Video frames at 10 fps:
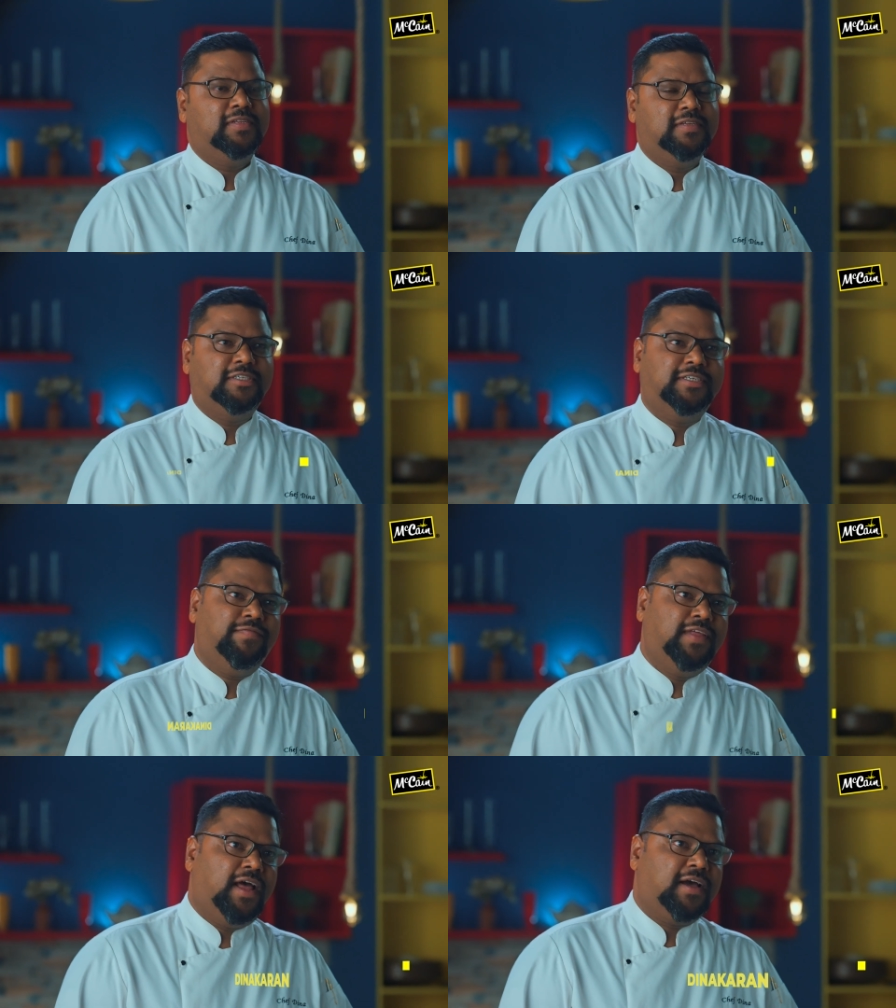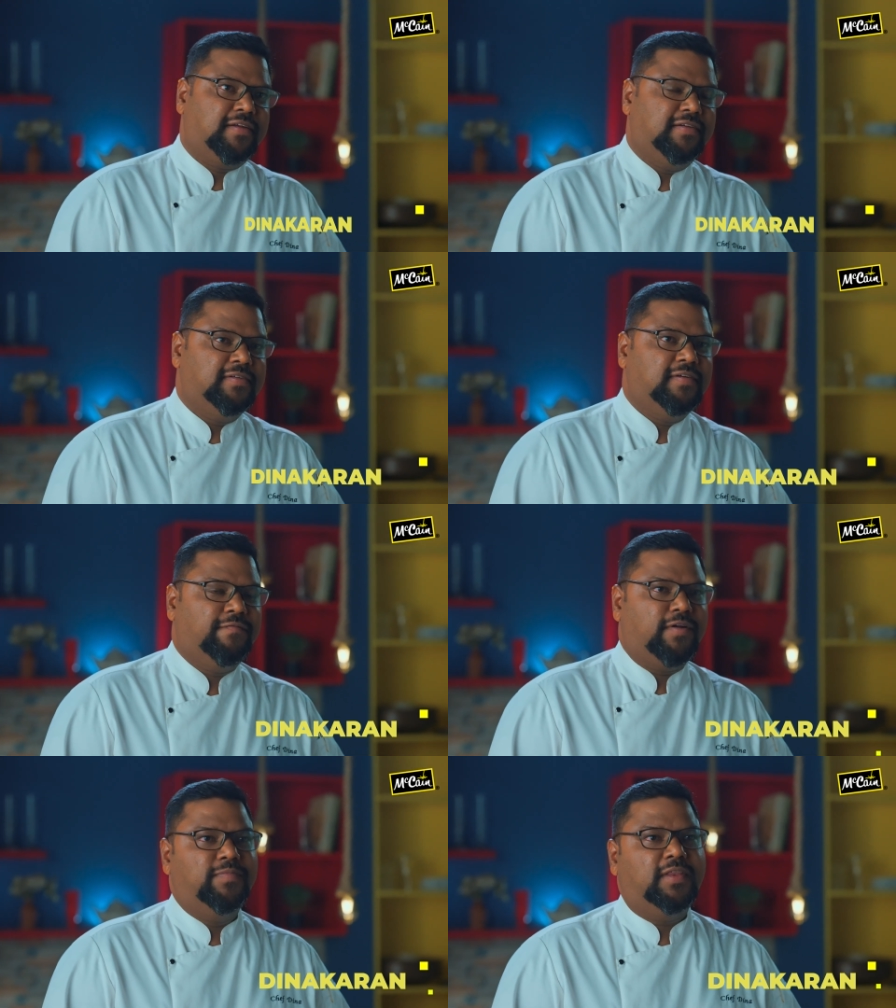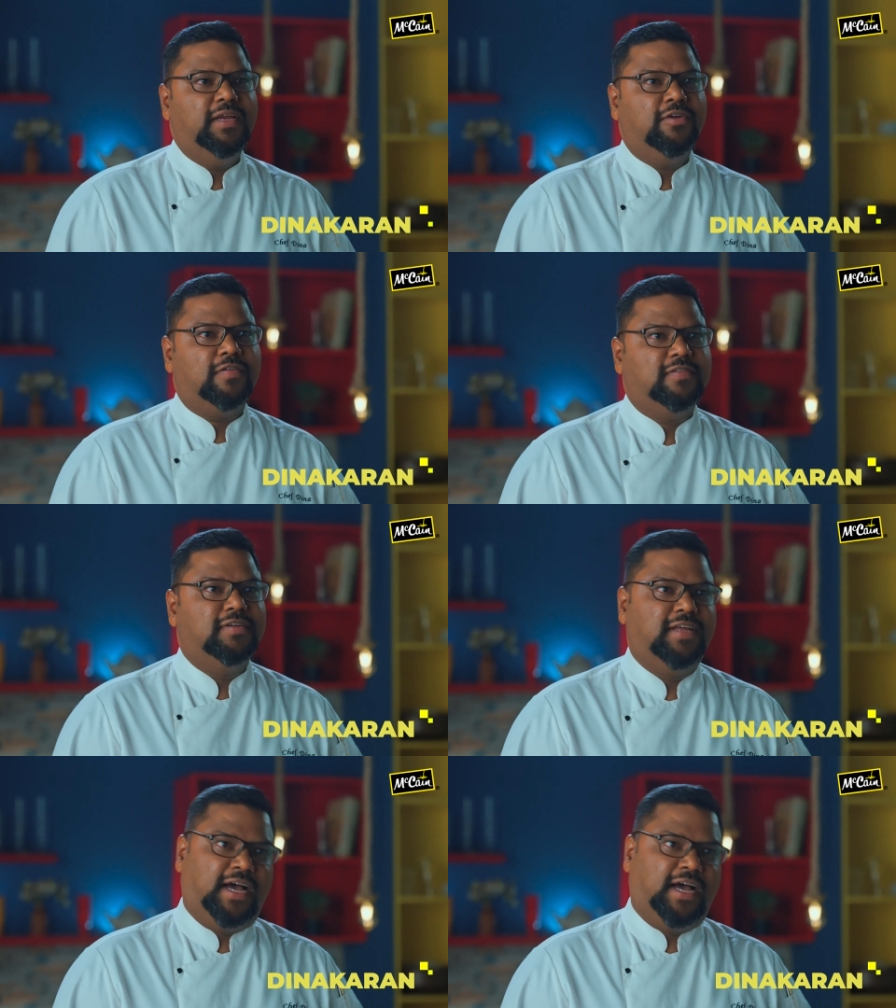this is Chef Dinakaran from 3 Dots and